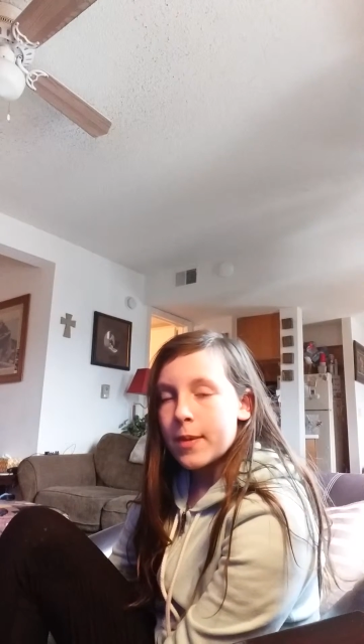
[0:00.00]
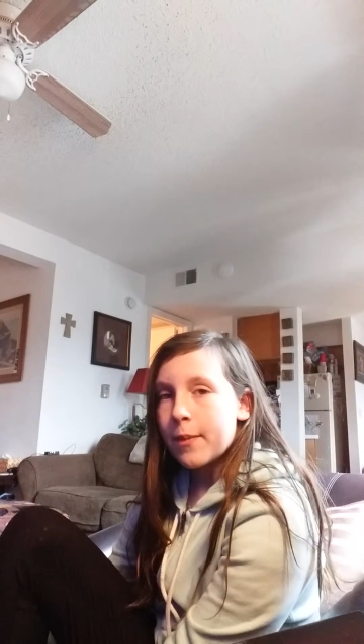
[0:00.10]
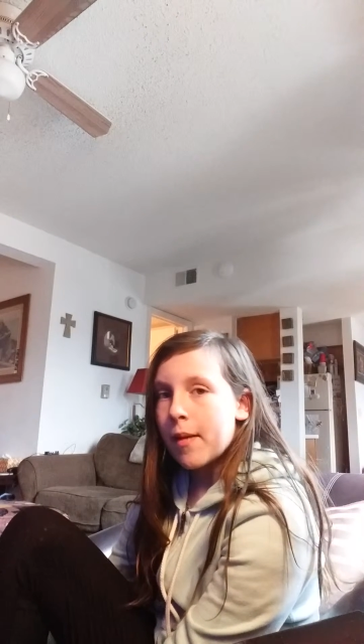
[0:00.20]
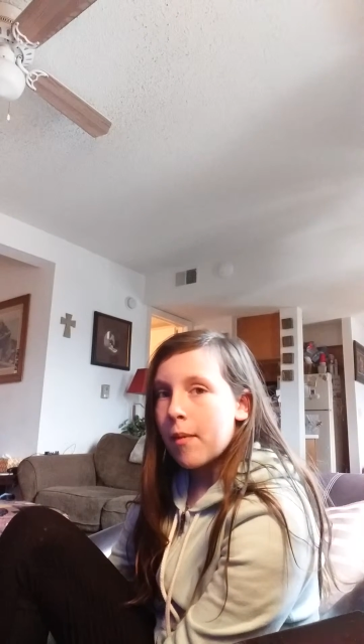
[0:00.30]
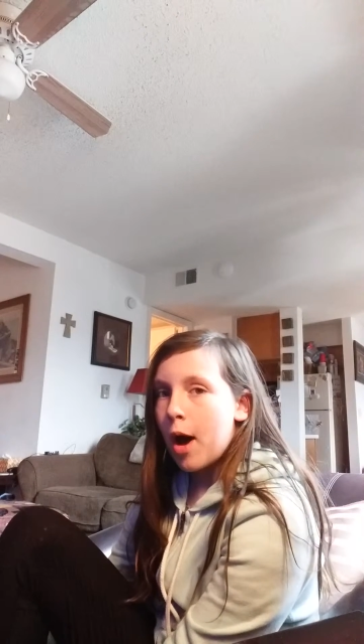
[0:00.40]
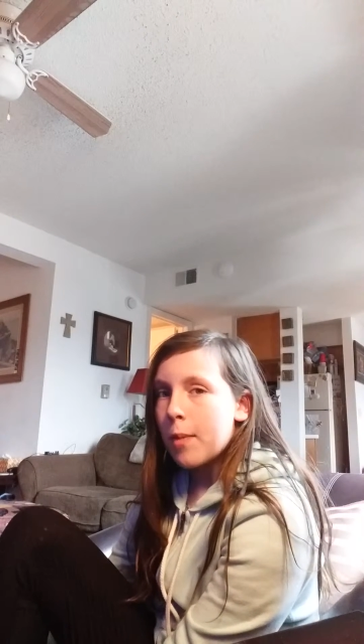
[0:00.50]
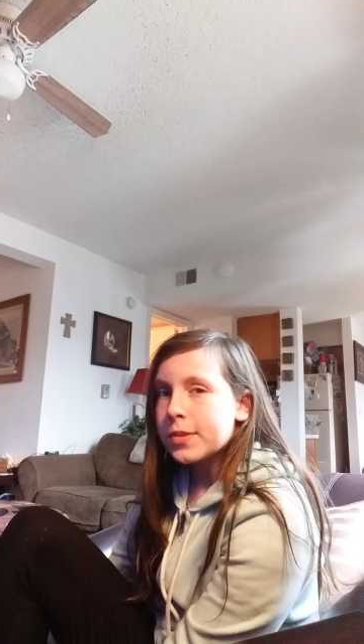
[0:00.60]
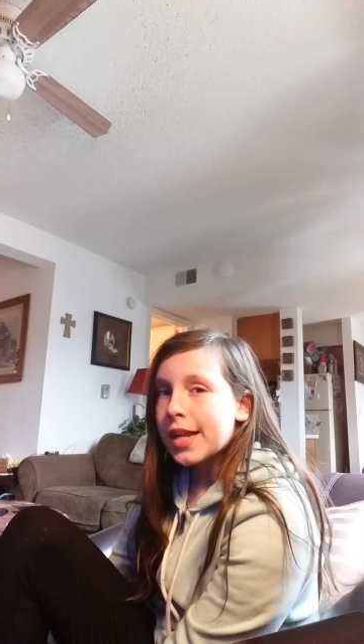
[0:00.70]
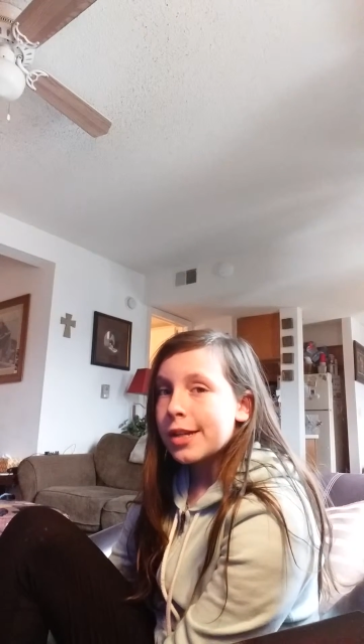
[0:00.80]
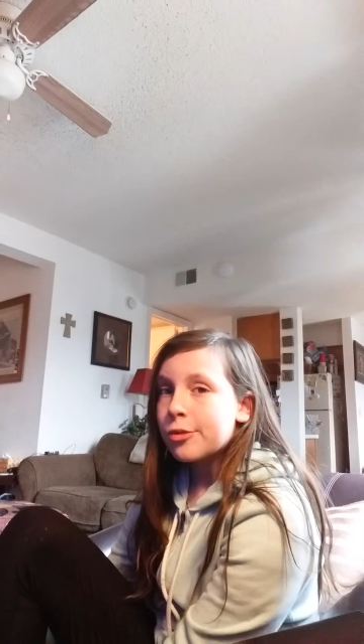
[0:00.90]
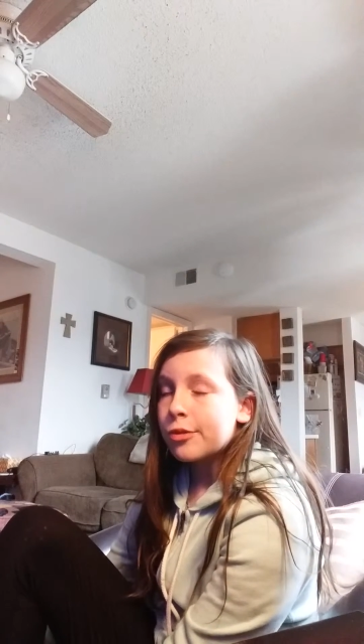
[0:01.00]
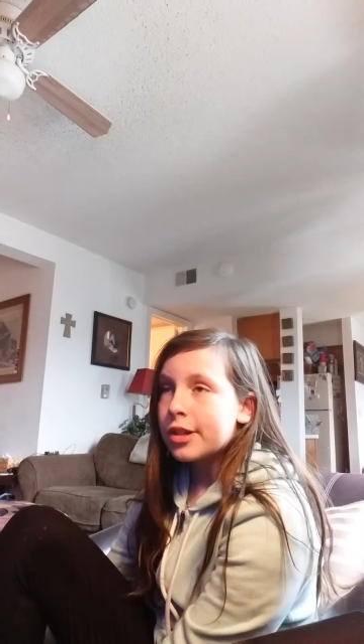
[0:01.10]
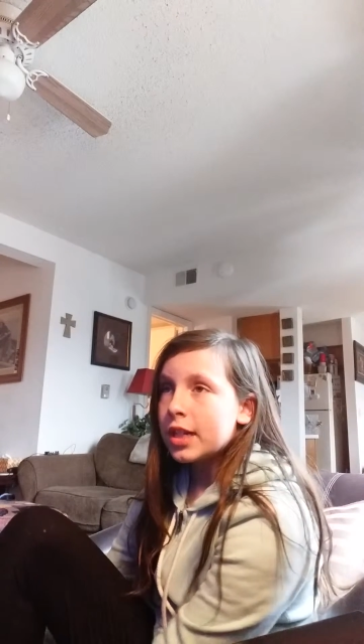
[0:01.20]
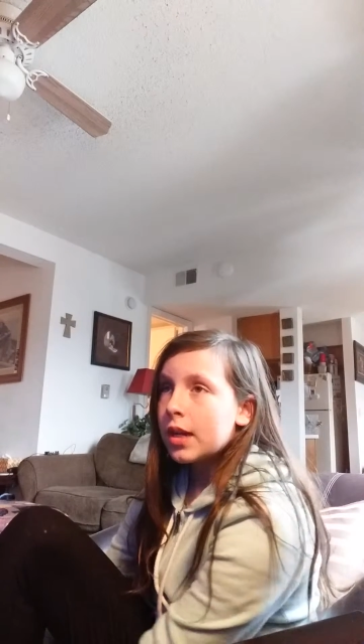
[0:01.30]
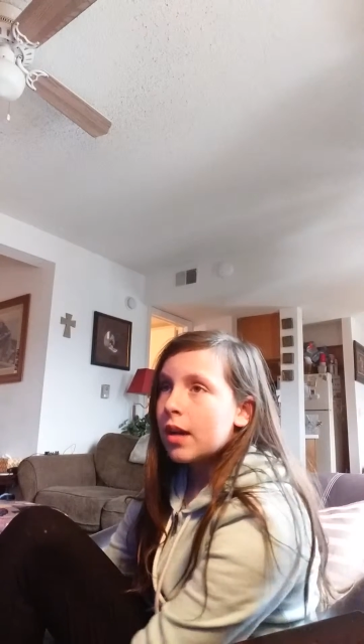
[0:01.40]
and my mom scheduled
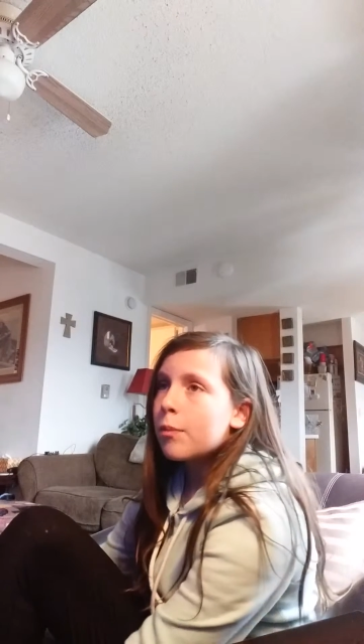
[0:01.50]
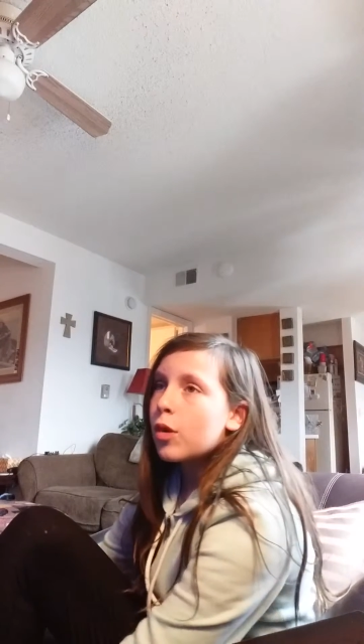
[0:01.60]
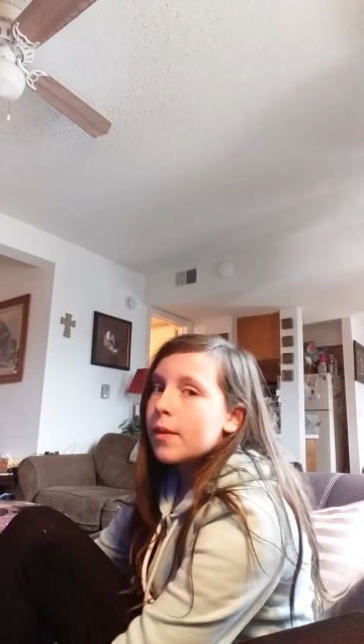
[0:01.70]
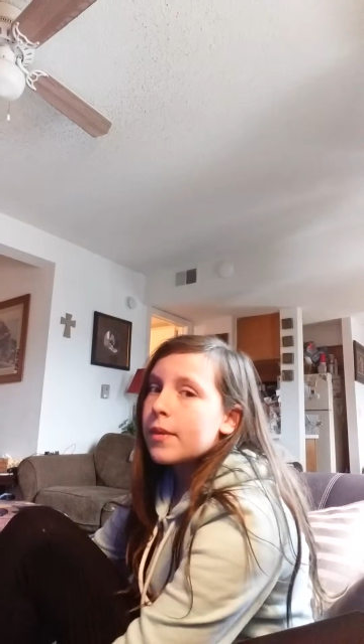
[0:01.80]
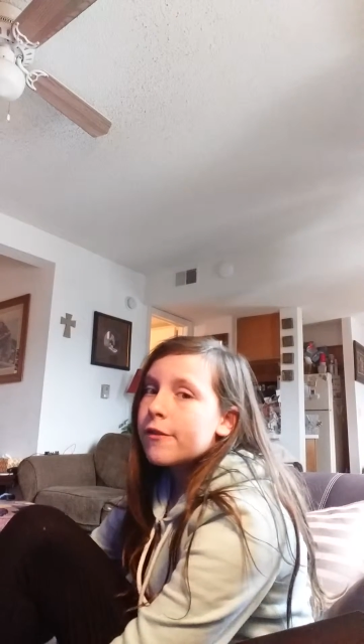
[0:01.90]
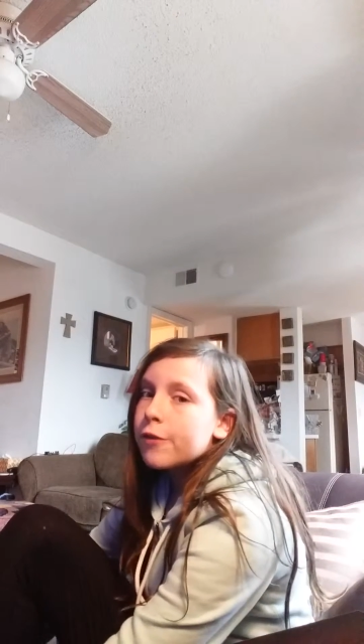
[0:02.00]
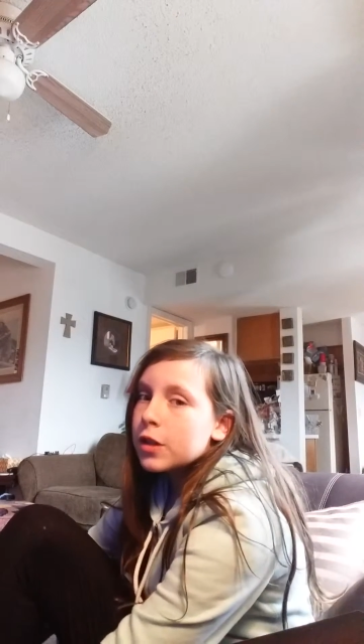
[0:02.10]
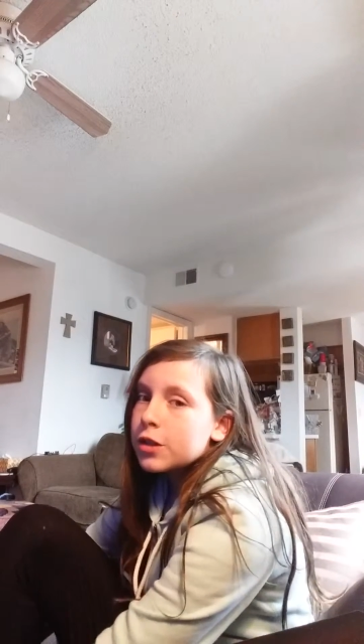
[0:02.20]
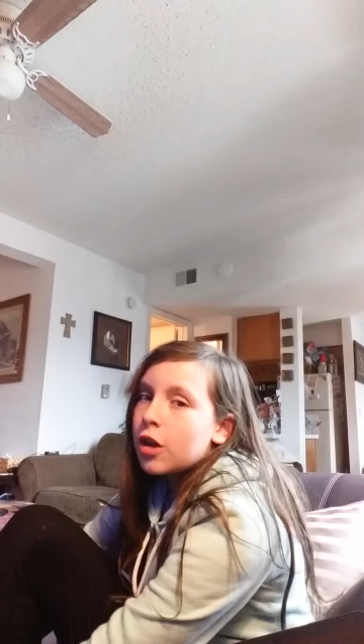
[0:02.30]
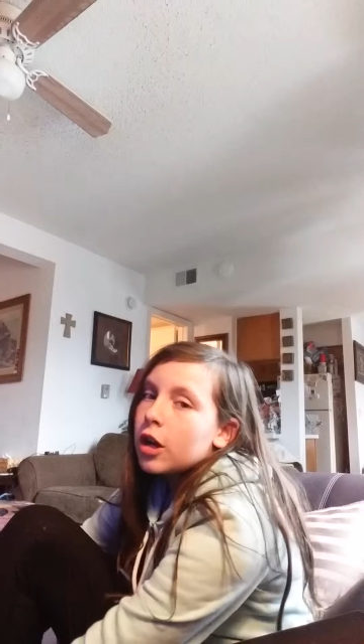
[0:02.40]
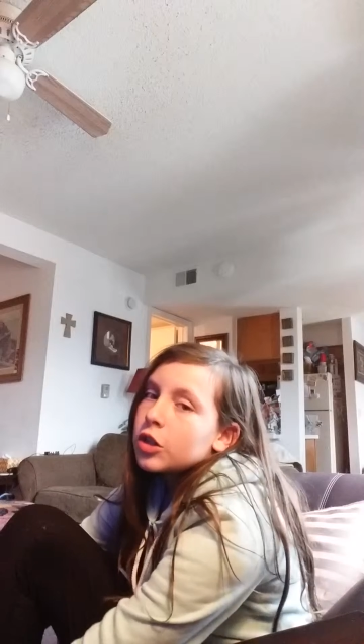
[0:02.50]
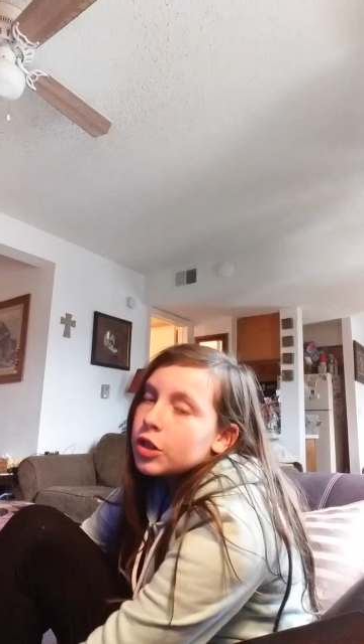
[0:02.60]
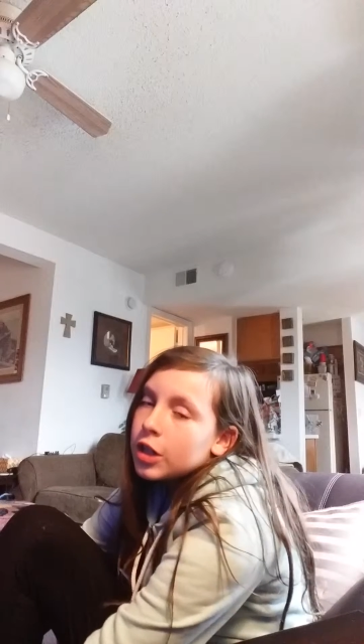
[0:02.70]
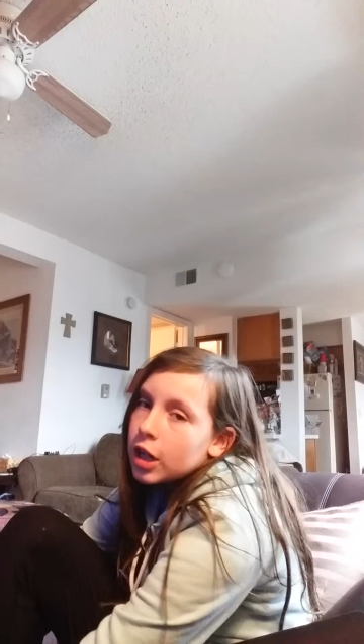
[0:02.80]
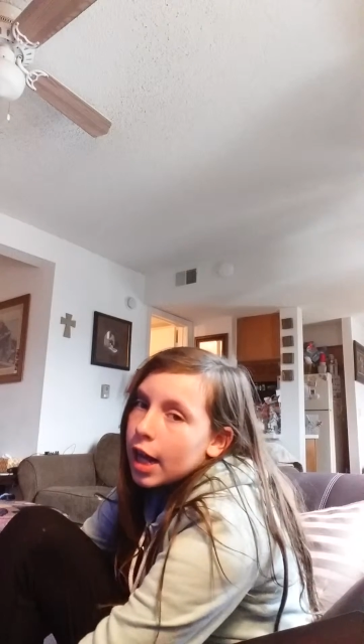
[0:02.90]
an appointment for the doctor,